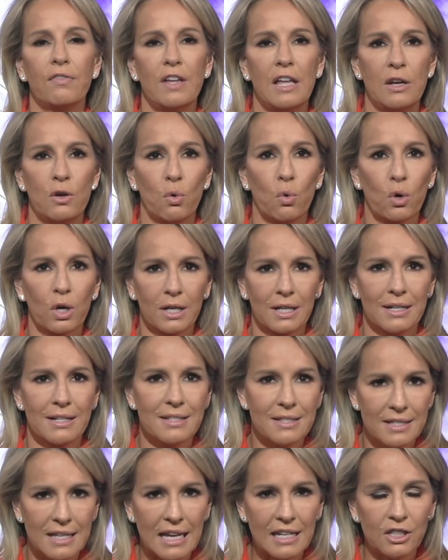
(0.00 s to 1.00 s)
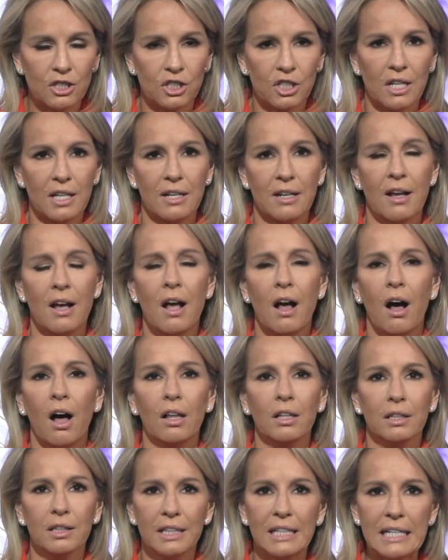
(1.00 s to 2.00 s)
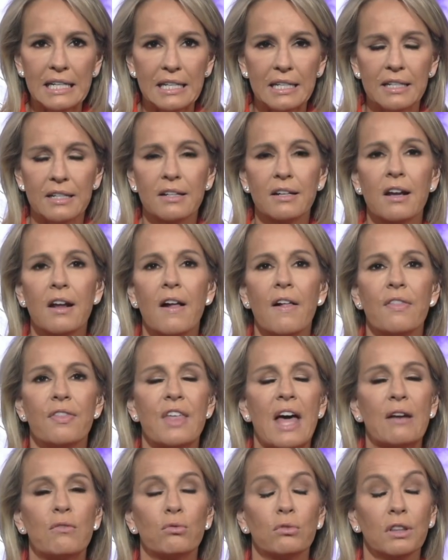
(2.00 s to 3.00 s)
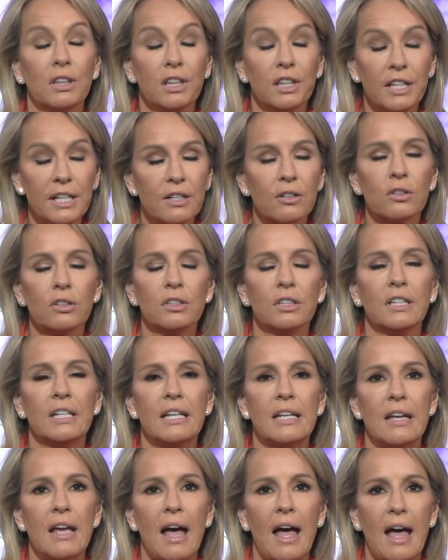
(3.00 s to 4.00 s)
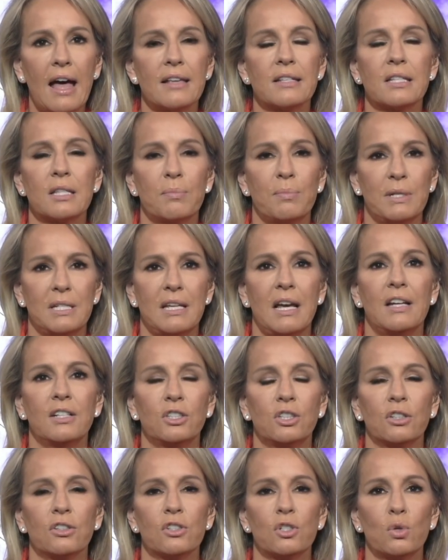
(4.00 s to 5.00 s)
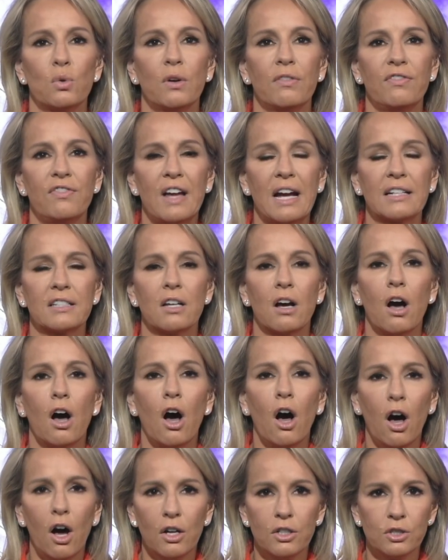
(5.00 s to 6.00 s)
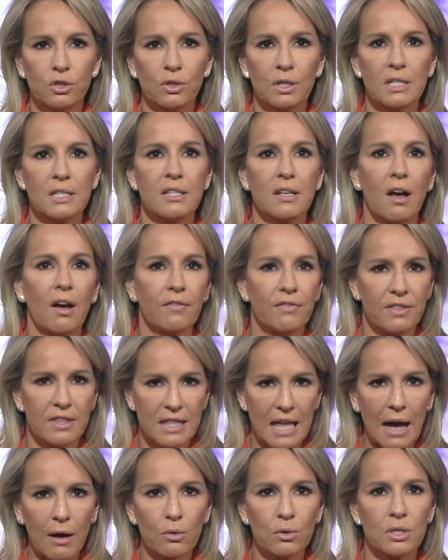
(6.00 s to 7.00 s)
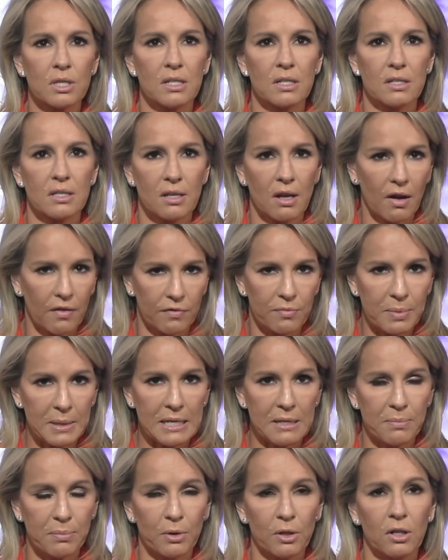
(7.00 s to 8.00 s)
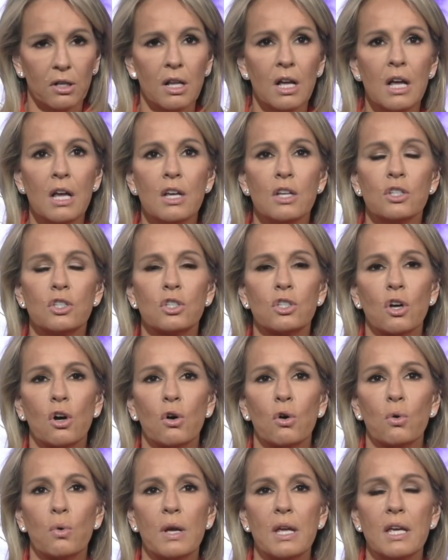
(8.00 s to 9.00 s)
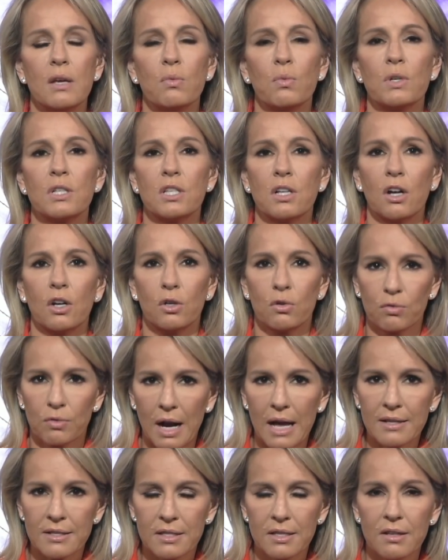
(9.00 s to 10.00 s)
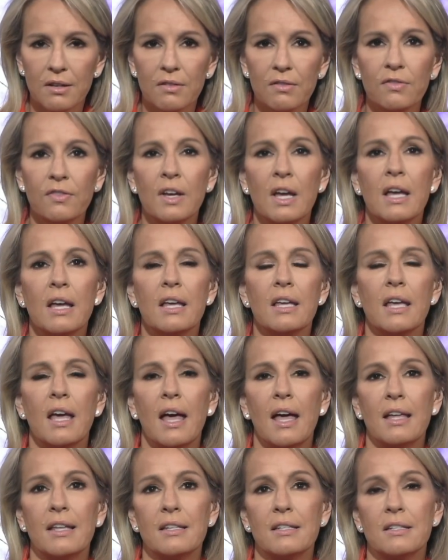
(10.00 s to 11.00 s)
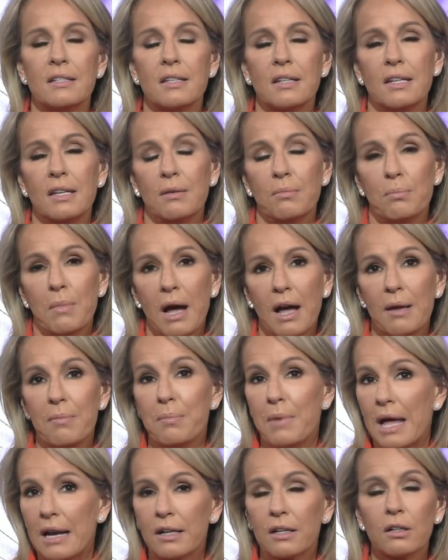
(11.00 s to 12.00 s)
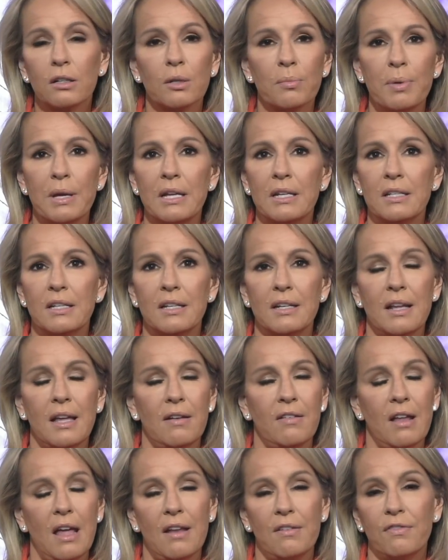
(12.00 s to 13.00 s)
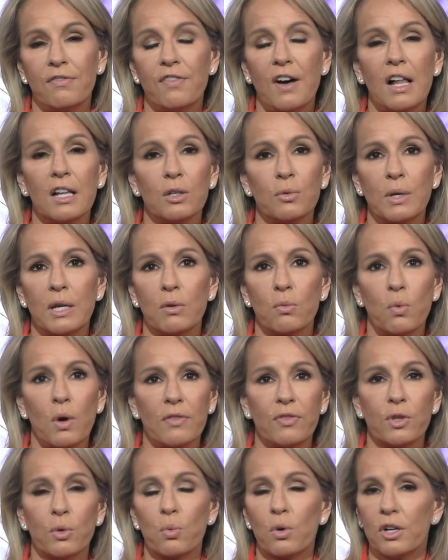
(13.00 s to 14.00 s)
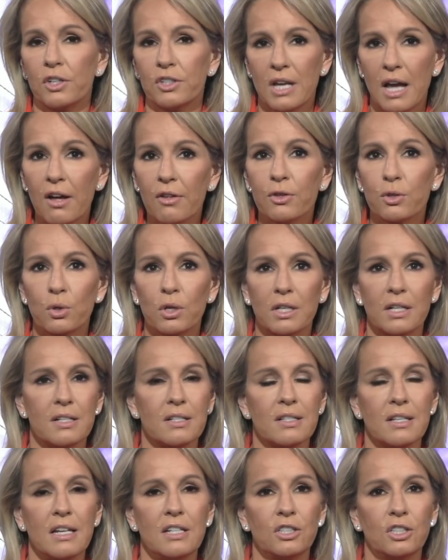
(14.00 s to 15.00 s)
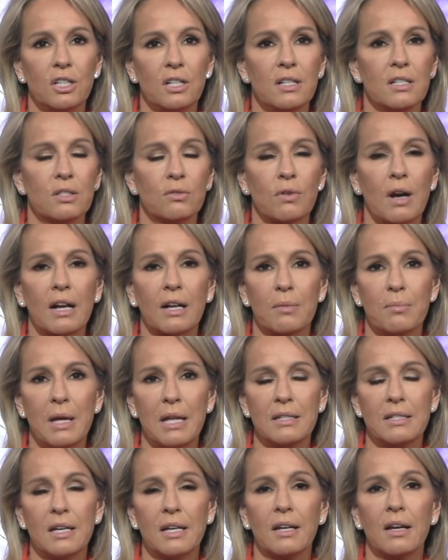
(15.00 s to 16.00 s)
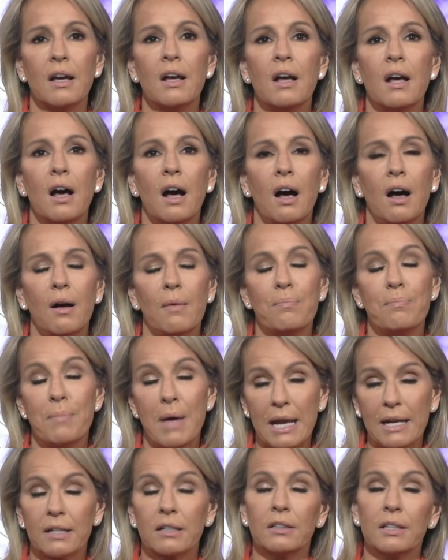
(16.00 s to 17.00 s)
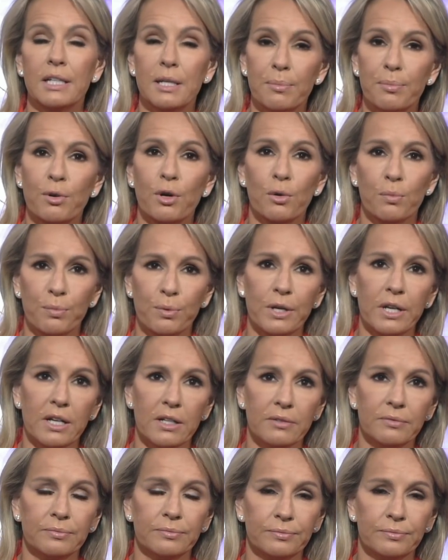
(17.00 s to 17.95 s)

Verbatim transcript: an organization, a league that literally has the potential to affect hundreds of thousands of people. So it was aggressive. And in my medical opinion, and, and following what the World Health Organization is recommending, um, medically appropriate.